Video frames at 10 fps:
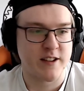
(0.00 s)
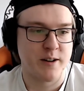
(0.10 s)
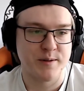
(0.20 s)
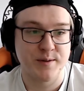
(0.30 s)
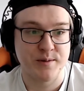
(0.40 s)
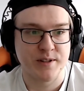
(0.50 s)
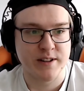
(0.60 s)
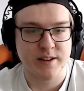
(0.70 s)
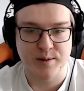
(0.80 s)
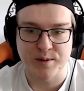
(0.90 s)
That was
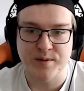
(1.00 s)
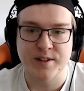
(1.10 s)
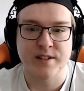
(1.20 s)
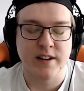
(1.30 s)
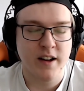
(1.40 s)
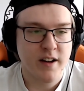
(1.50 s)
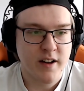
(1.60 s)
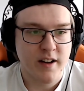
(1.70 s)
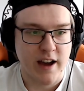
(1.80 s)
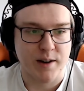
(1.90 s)
really cool feeling
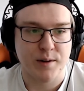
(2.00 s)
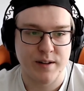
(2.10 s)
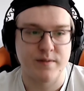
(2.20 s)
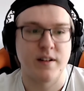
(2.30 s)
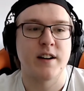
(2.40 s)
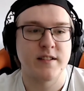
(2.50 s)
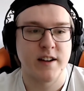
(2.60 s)
and really fun.